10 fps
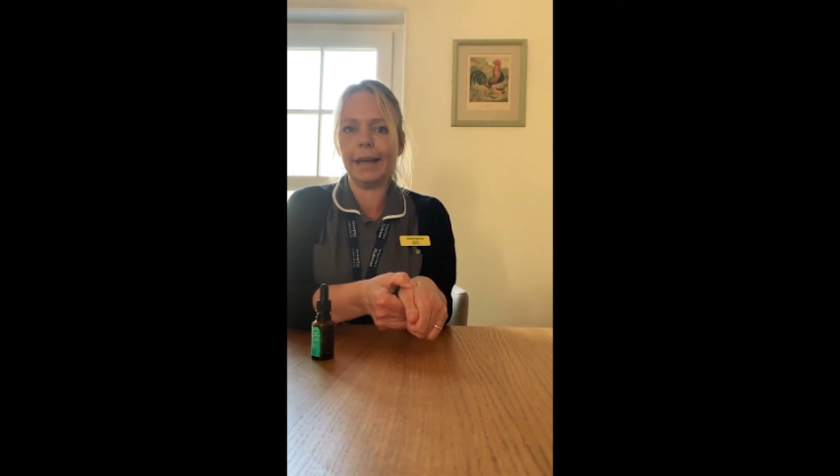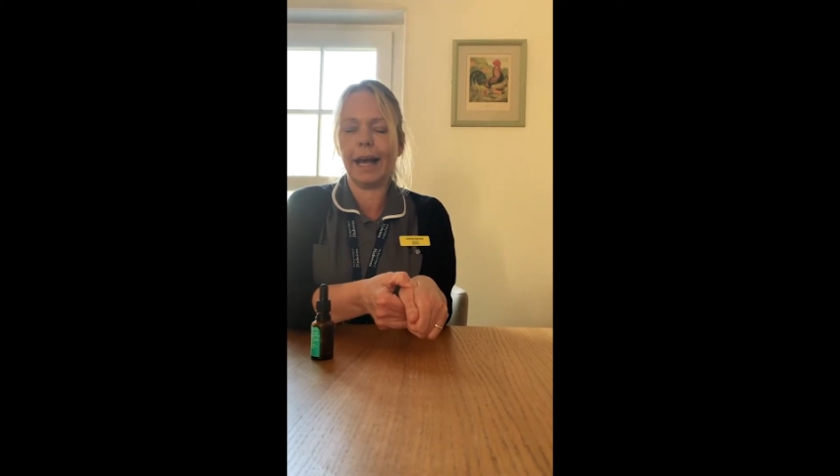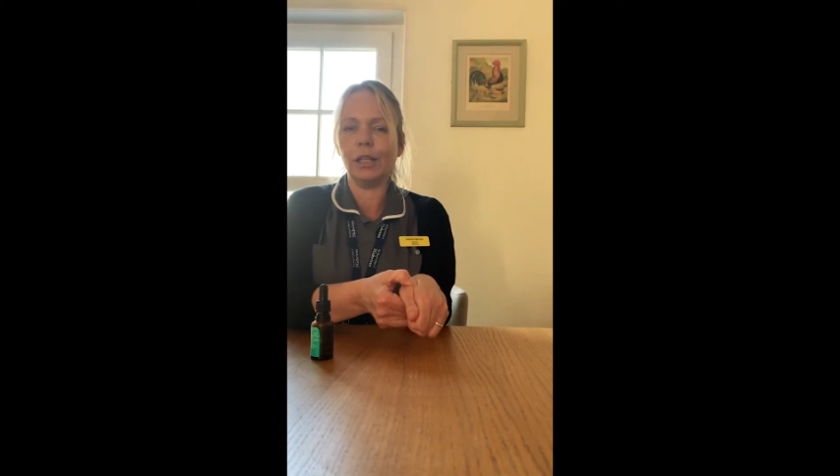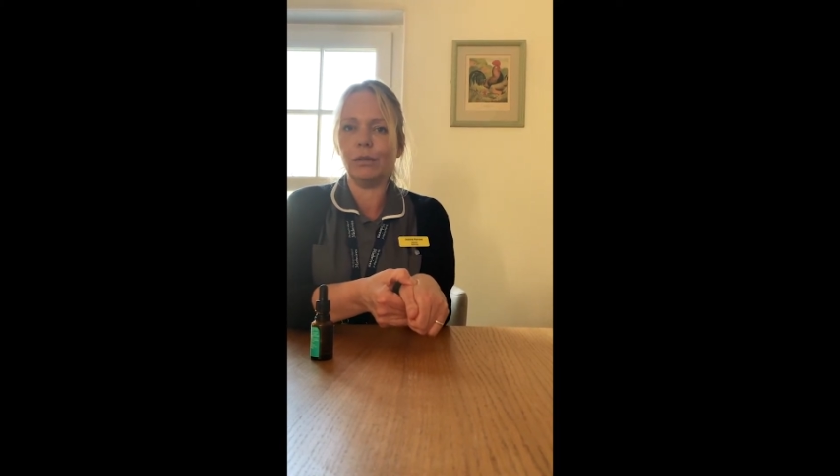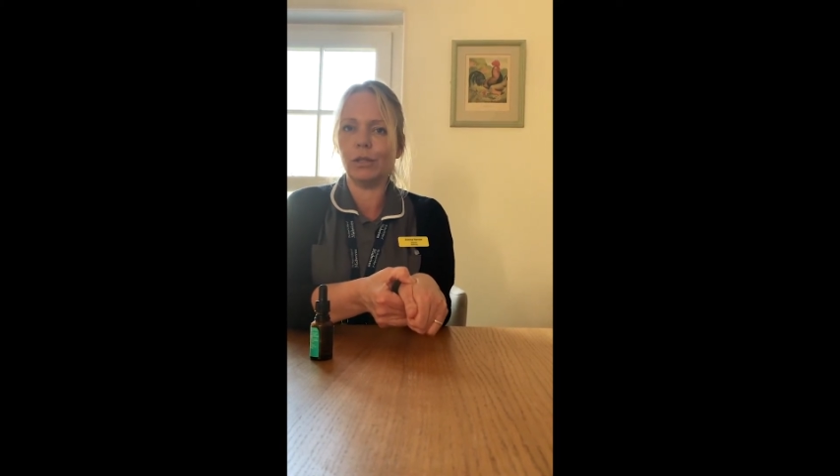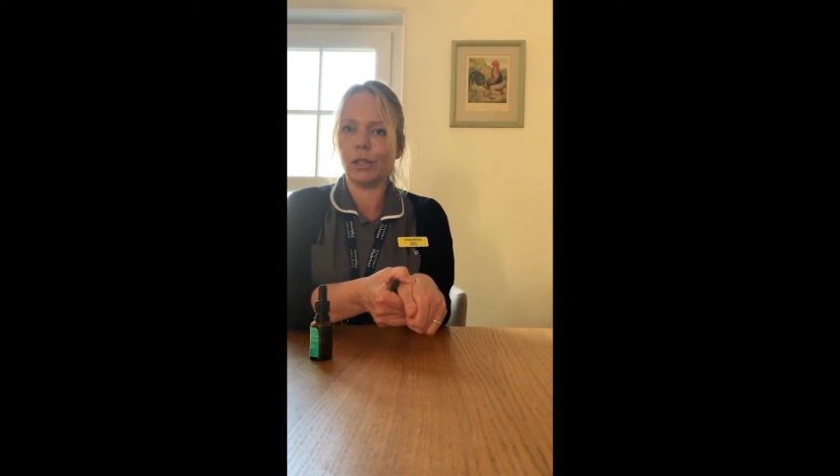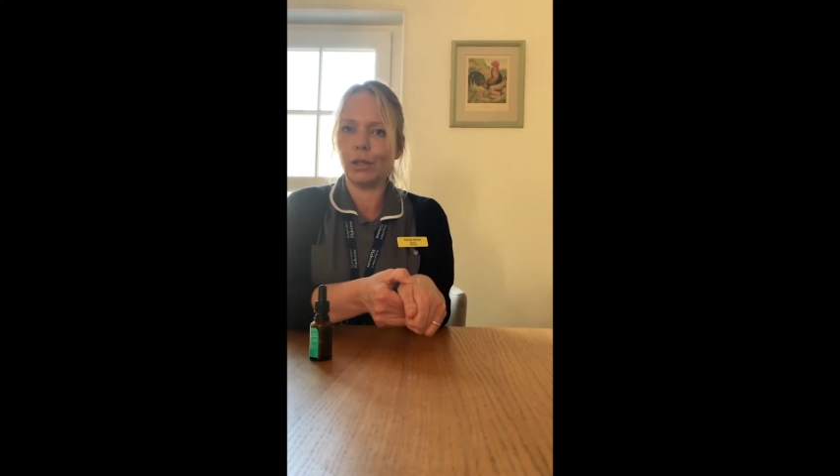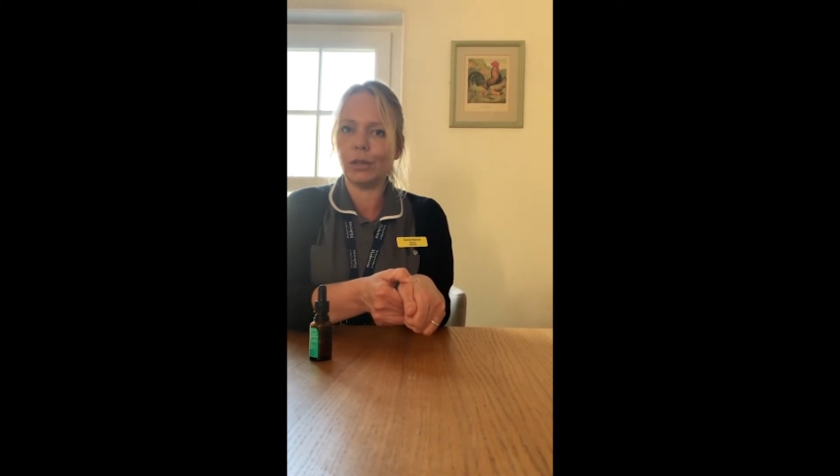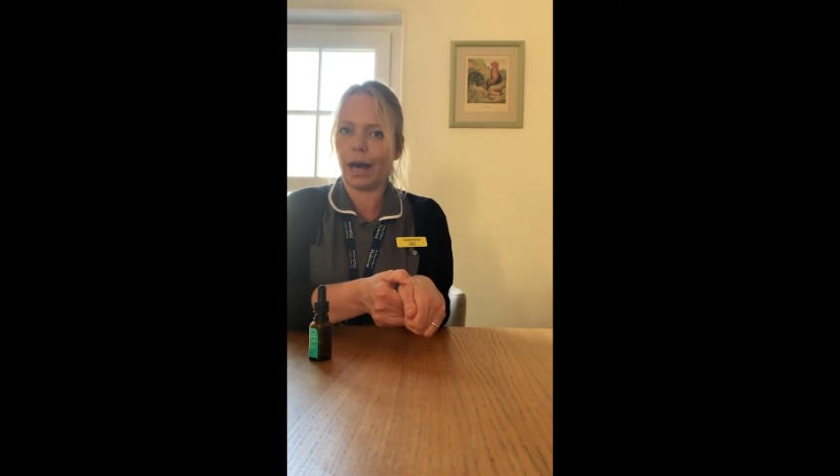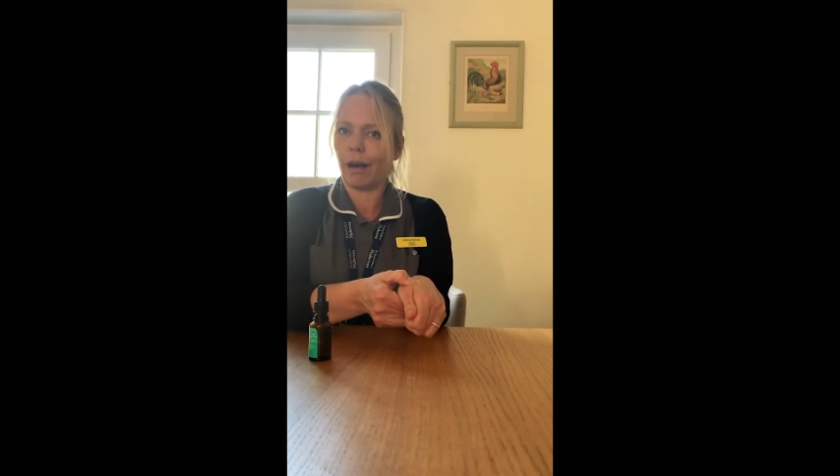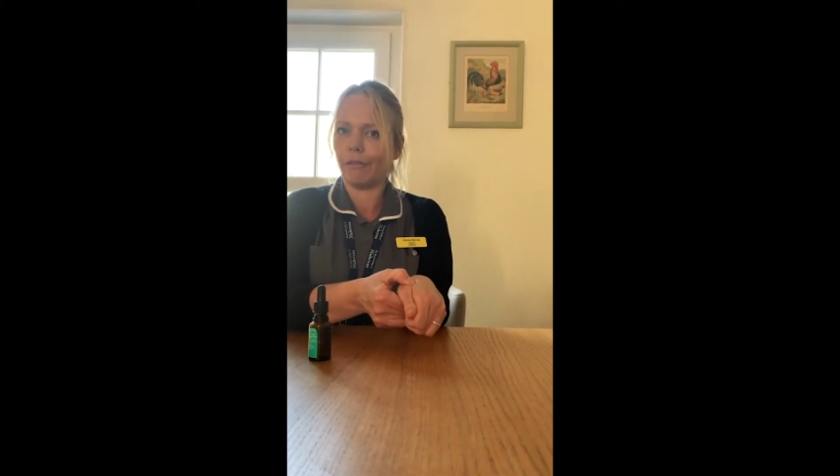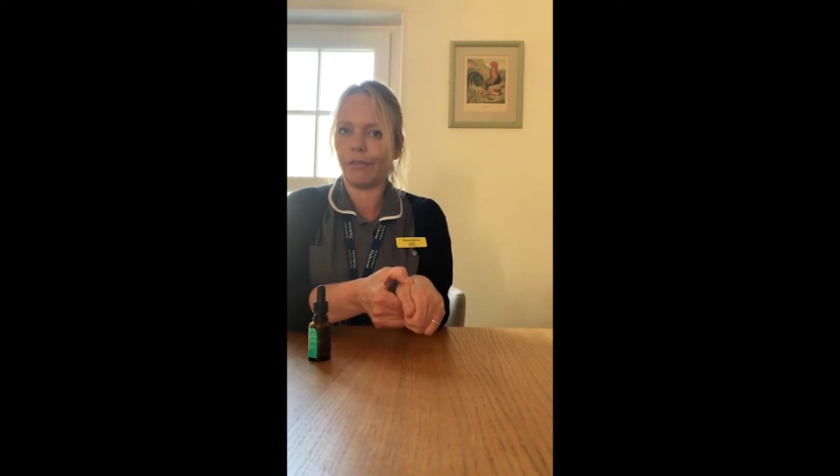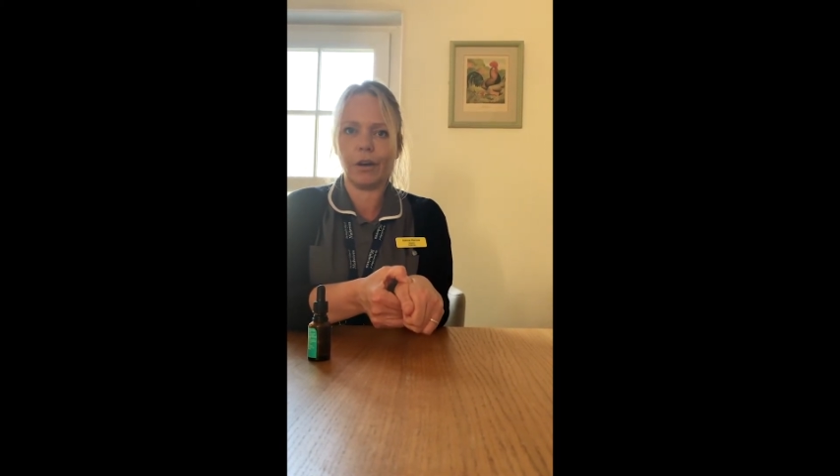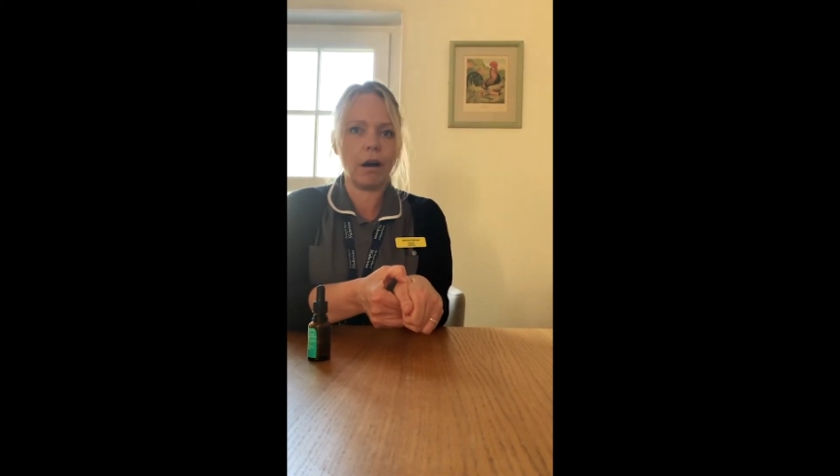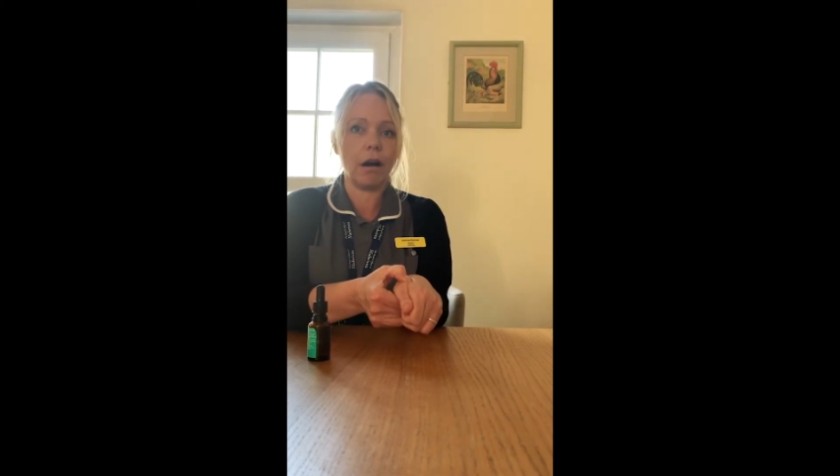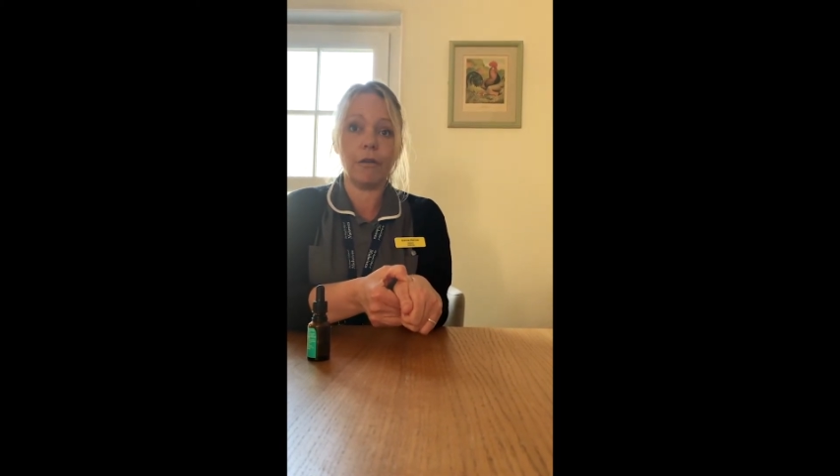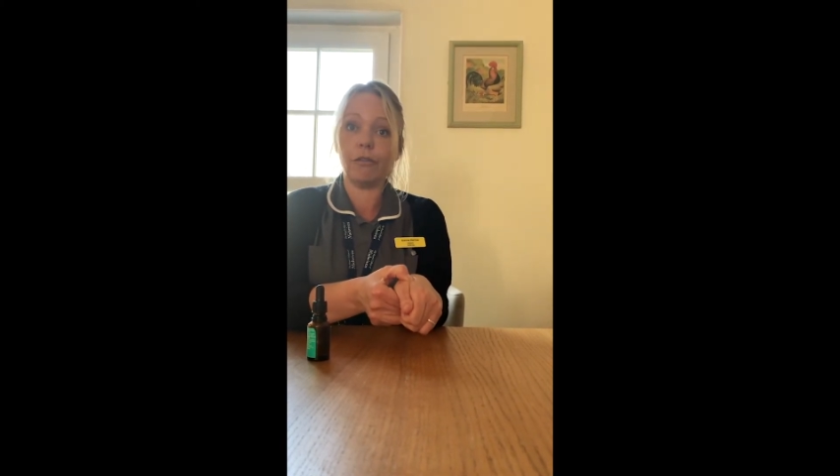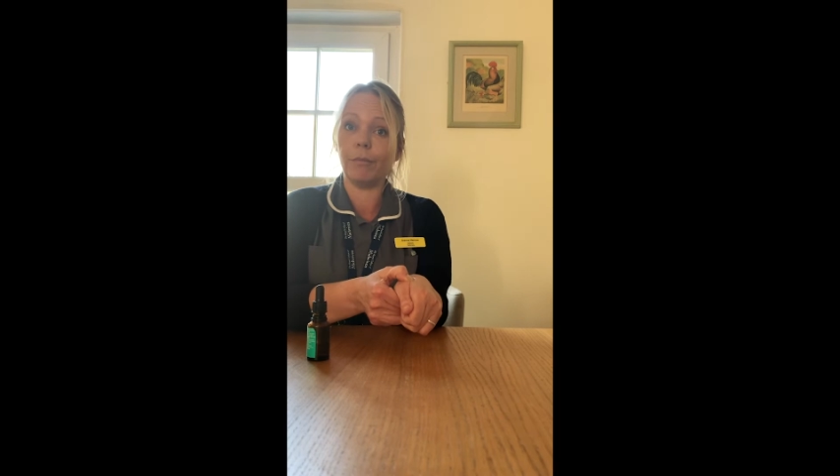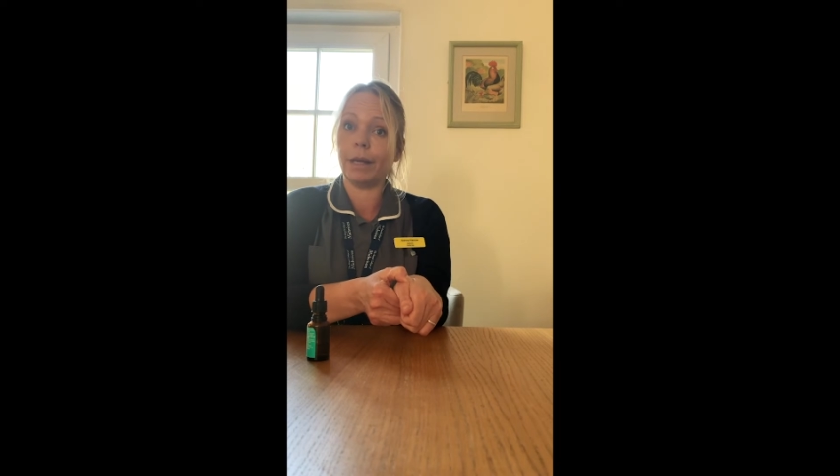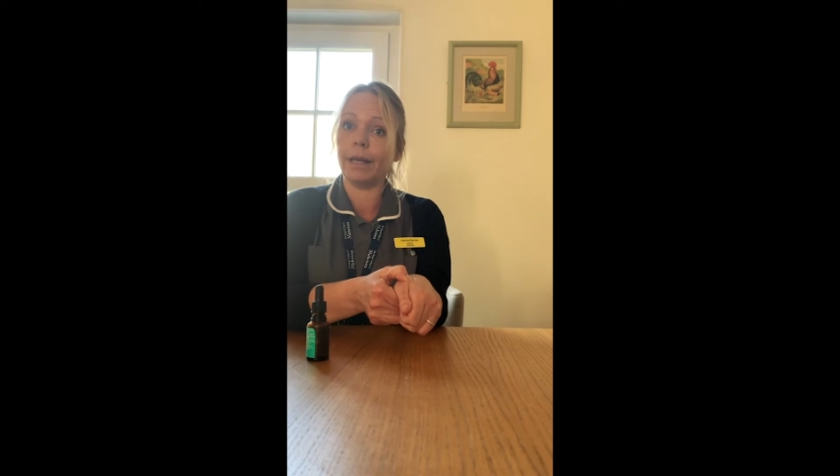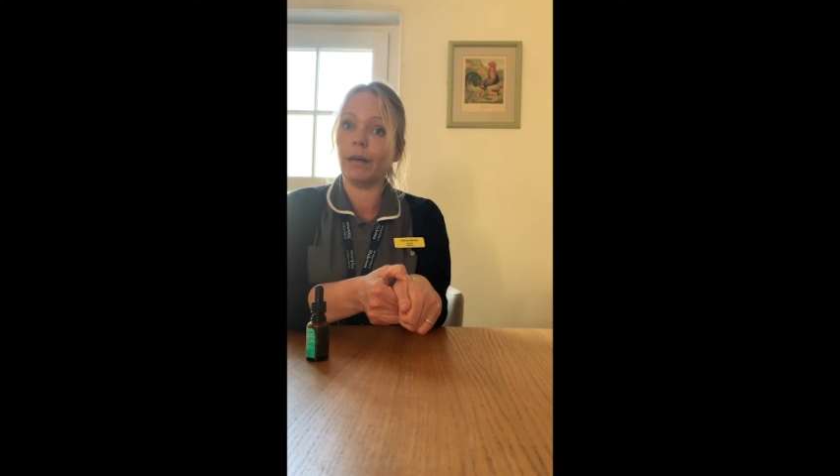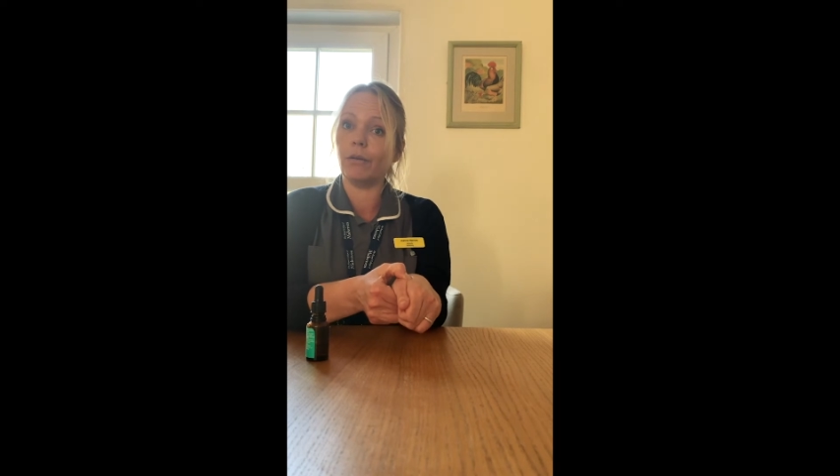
and you do that for half a minute